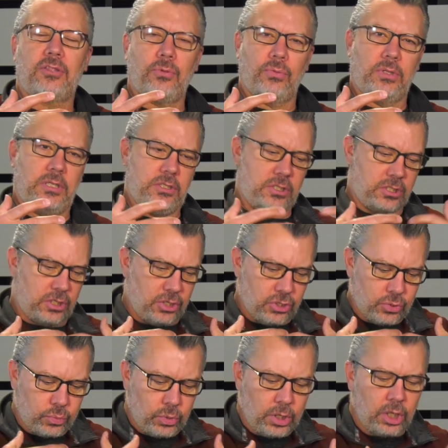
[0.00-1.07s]
The religious
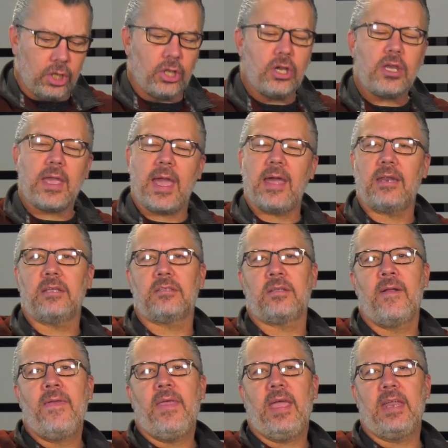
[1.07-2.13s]
leaders would look at it
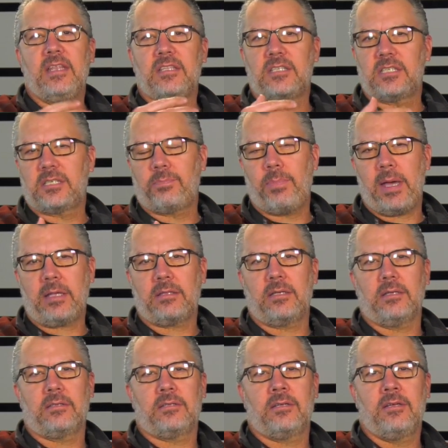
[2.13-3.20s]
and inspect
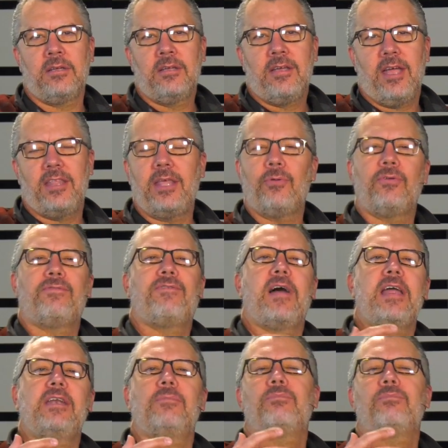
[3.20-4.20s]
it. And they would find a